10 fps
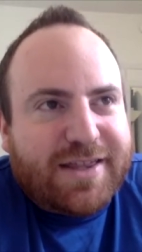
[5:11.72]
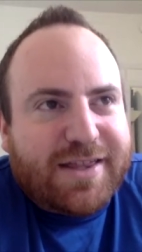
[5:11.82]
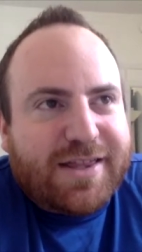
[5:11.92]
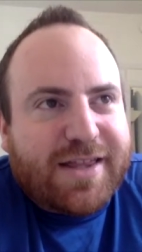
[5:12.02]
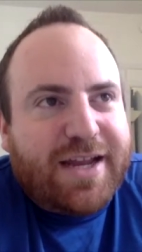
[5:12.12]

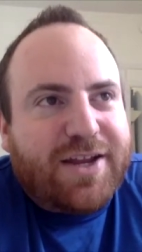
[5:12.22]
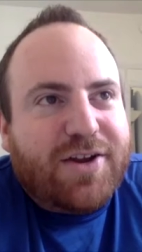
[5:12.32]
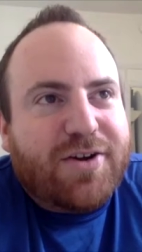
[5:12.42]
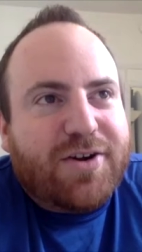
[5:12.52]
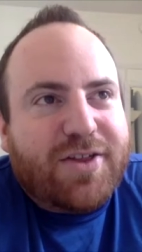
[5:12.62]
like
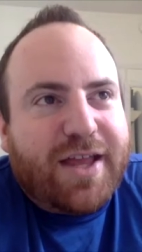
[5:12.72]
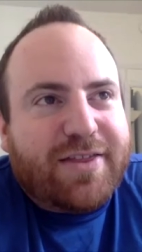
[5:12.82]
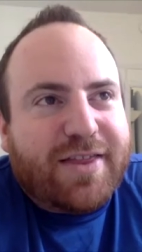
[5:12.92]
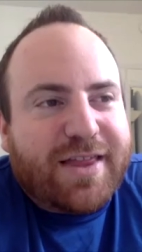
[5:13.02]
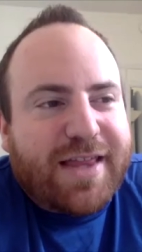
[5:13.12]
your like
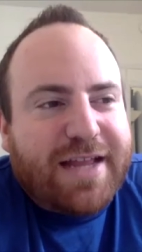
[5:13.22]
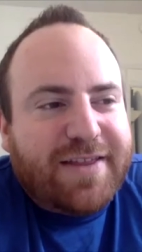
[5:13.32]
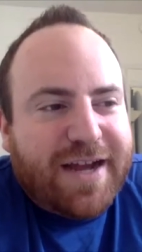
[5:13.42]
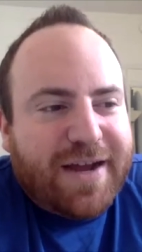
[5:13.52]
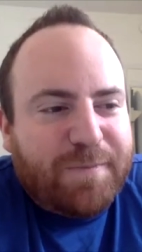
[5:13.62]
like
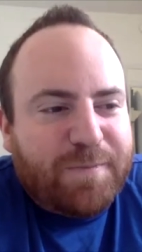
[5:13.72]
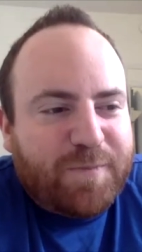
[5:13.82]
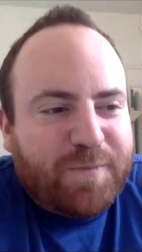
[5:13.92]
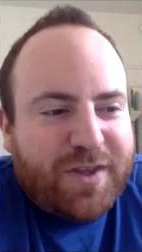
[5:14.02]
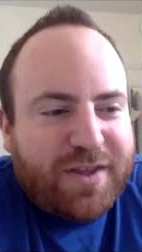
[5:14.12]
the um
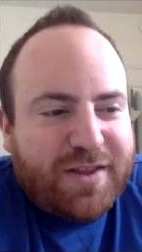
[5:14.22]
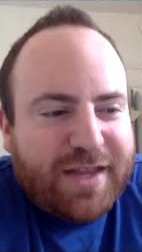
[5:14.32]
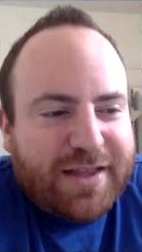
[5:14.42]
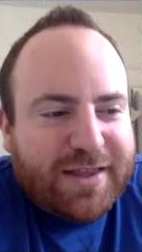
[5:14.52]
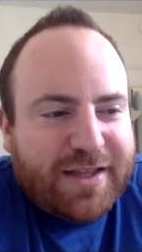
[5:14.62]

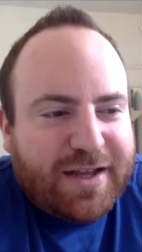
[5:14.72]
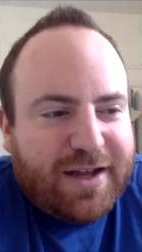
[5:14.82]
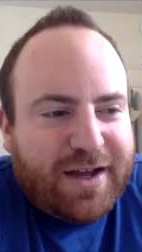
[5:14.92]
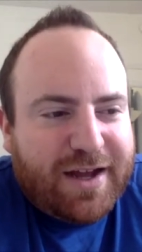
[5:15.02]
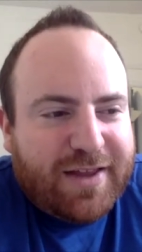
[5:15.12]
like
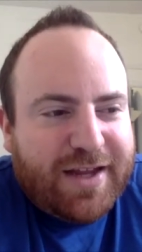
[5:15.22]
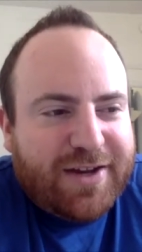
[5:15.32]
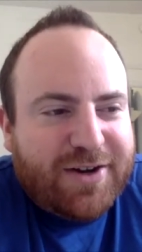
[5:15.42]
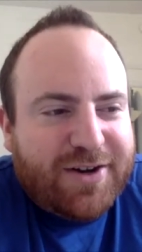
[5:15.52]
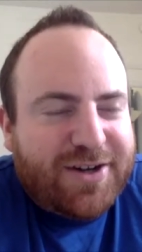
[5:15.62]
like
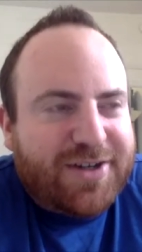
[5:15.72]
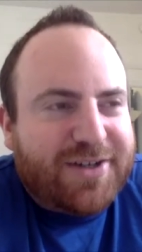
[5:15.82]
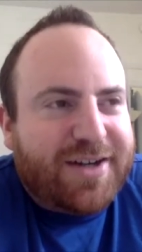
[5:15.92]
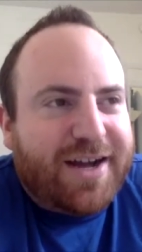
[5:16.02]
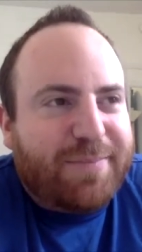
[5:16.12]

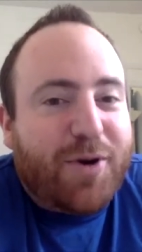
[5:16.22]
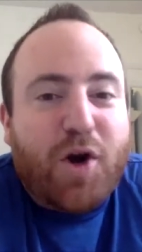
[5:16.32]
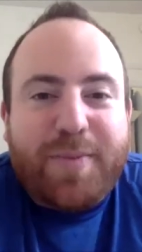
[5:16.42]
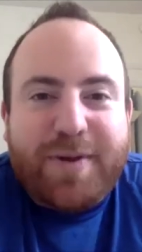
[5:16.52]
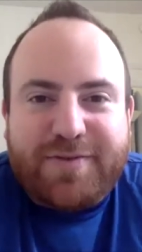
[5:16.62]
your uh,
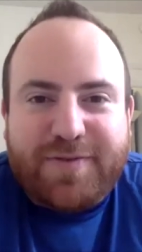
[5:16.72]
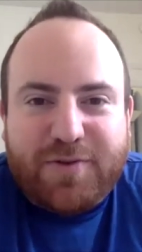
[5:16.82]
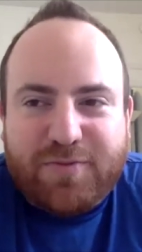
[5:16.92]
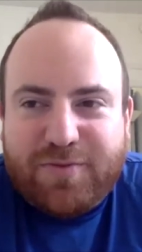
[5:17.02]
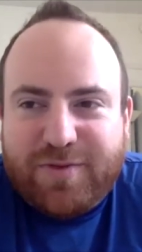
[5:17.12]

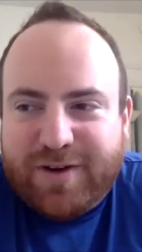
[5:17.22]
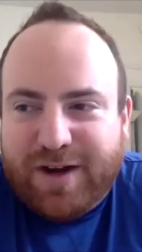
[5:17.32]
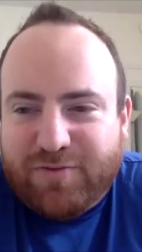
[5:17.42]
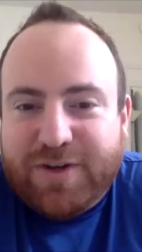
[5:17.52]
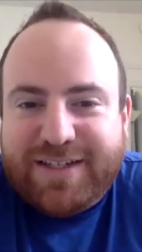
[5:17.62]
purposeful
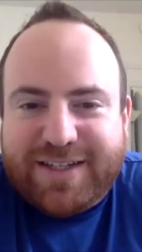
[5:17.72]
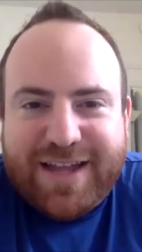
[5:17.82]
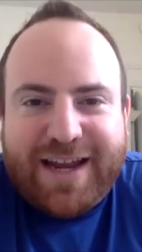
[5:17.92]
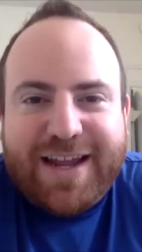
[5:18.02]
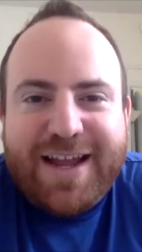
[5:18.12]
reason
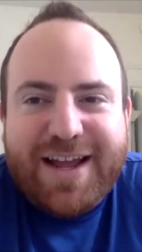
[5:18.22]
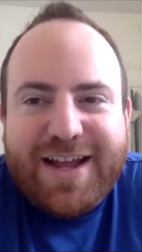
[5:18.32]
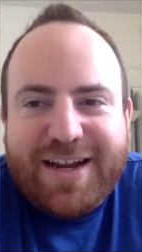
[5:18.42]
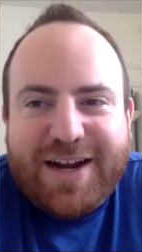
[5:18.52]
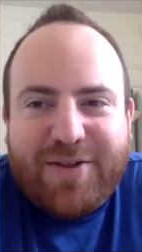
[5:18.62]
like
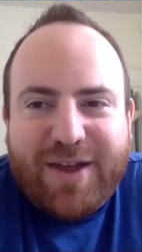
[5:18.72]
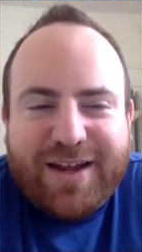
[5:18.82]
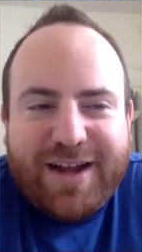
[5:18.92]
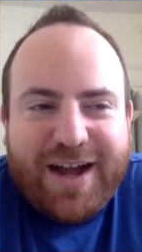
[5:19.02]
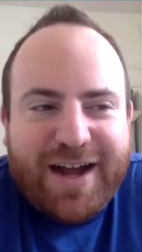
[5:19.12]
you know like
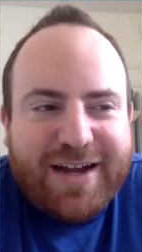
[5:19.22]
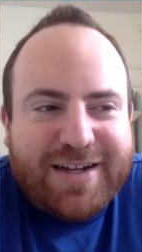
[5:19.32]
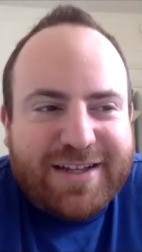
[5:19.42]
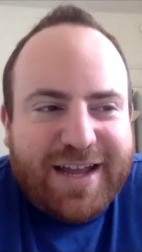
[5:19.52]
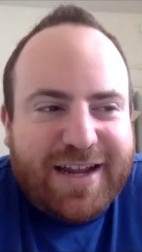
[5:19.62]
uh
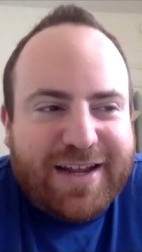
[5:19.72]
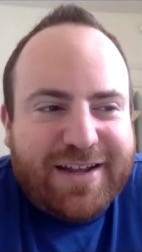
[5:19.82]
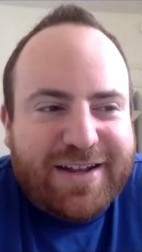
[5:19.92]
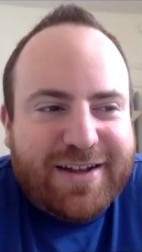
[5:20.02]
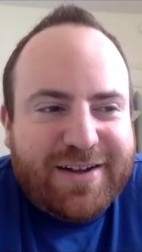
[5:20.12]
like
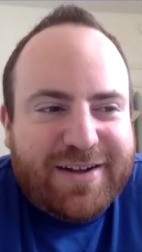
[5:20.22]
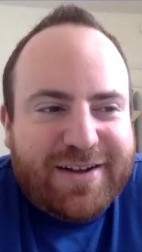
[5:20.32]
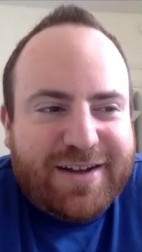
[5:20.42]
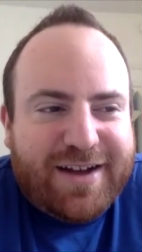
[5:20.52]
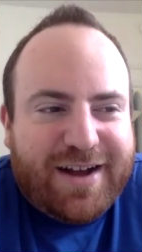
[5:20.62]

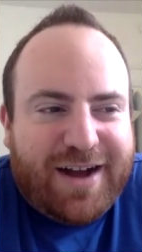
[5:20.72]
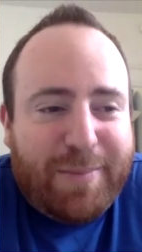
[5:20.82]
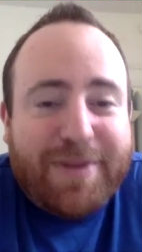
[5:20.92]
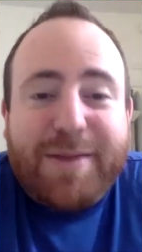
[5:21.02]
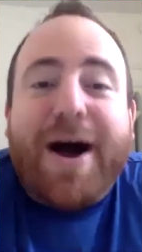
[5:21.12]

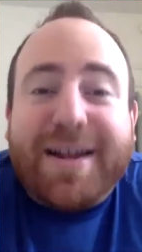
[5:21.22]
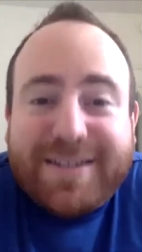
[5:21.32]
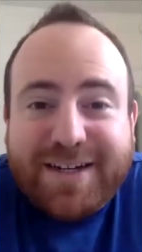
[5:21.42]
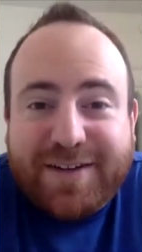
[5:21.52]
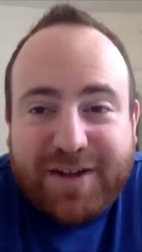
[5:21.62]
in the
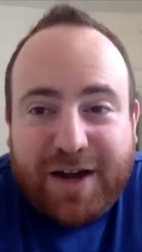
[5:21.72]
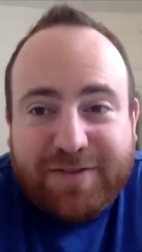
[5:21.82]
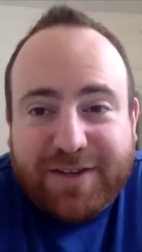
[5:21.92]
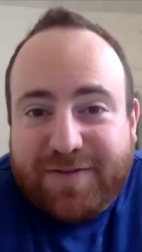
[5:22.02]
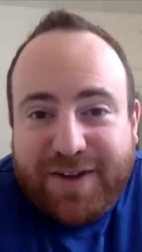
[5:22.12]
positives of
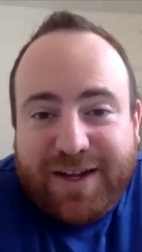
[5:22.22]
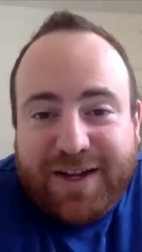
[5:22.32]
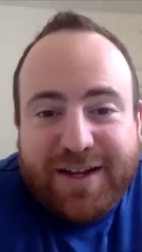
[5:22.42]
living